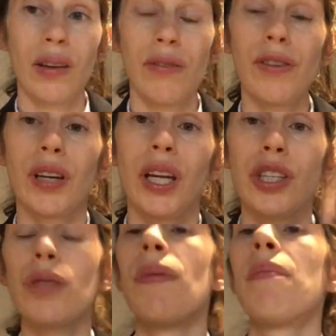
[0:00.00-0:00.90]
For
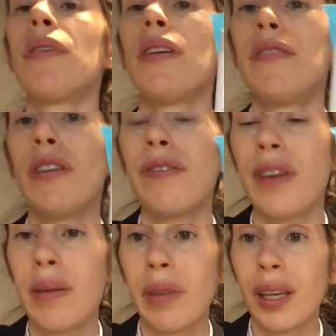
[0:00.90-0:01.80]
each member of your
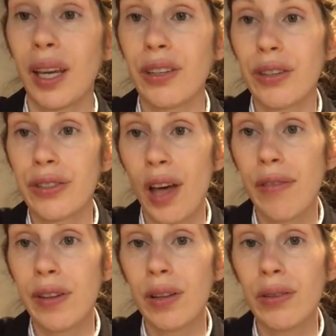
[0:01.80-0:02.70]
family, and
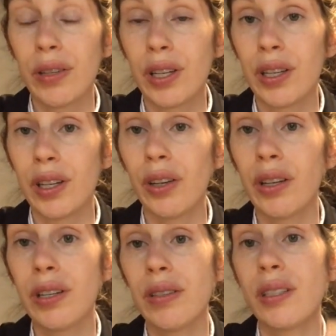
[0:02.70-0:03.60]
yourself included, you're
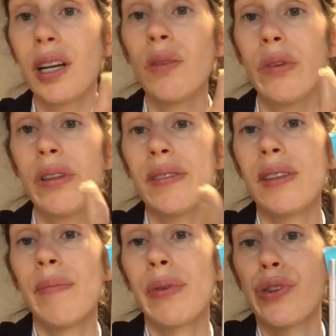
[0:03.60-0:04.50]
going to start with a
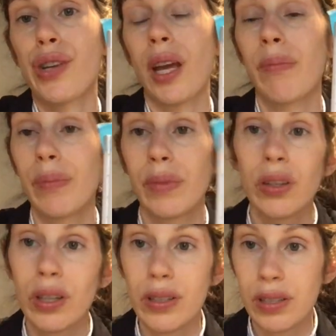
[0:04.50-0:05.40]
simple shape. You could